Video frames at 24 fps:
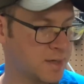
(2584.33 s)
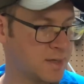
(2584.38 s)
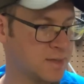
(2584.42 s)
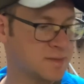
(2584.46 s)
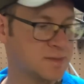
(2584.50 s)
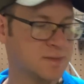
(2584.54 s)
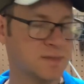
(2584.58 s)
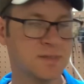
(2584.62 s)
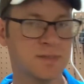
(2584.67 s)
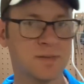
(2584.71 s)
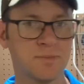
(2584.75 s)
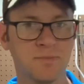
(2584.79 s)
or
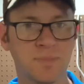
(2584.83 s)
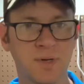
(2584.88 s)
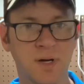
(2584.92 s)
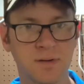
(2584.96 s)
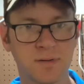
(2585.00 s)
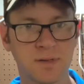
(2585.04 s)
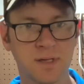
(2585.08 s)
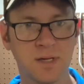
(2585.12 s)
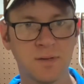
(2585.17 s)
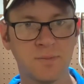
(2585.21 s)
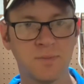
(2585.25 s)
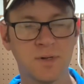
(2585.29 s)
some belt
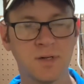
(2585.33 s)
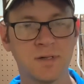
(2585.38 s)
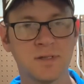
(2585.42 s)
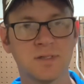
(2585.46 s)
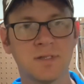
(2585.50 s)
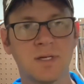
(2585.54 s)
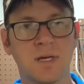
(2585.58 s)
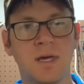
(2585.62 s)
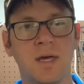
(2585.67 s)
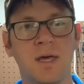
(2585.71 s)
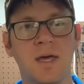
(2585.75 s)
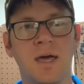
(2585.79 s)
keepers.
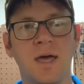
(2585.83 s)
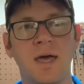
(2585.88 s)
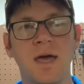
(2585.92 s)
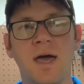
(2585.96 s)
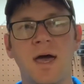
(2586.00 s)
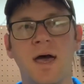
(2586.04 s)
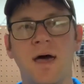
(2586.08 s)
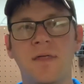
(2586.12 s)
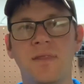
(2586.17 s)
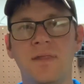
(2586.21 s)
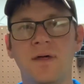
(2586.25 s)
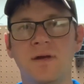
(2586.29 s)

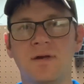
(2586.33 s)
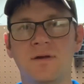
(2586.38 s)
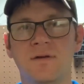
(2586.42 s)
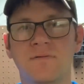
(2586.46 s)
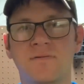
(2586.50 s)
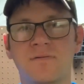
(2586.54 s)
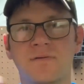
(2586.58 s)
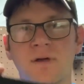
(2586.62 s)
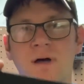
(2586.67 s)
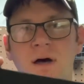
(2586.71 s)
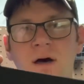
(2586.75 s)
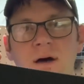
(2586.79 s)
And then you've
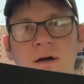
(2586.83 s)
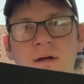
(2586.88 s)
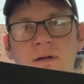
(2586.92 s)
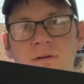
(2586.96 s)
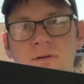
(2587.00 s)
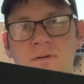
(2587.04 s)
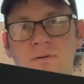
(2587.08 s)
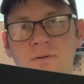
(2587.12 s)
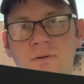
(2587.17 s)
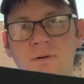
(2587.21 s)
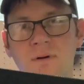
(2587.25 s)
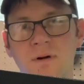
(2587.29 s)
got
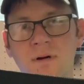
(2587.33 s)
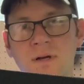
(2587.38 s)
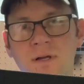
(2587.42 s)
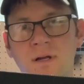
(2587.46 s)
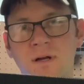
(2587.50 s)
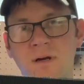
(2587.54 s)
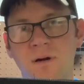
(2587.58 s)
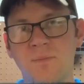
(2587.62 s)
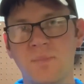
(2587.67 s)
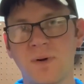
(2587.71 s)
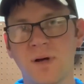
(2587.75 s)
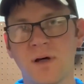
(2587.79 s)
your inner
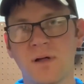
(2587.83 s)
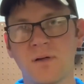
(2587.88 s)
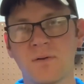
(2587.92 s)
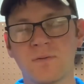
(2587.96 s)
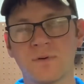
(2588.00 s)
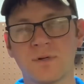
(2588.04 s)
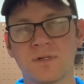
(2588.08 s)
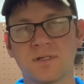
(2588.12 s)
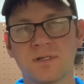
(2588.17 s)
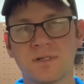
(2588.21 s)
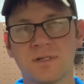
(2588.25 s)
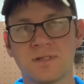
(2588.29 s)
belt,
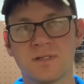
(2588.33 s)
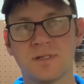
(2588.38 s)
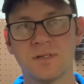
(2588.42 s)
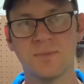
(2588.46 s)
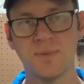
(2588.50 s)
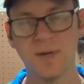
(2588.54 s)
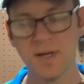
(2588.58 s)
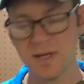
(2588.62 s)
which is your pants